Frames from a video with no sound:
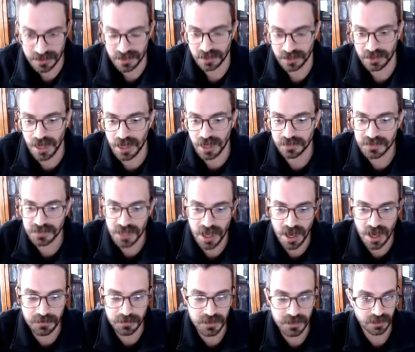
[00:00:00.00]
a lot of
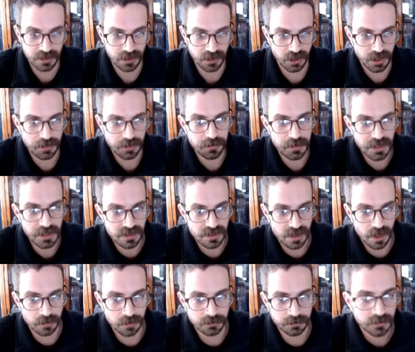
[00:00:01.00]
times there can be
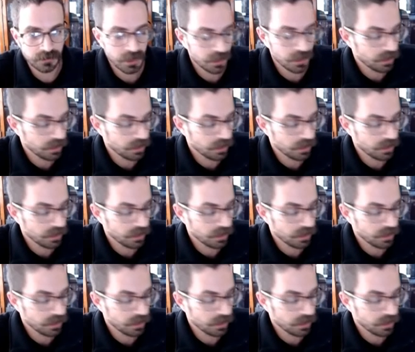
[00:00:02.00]
some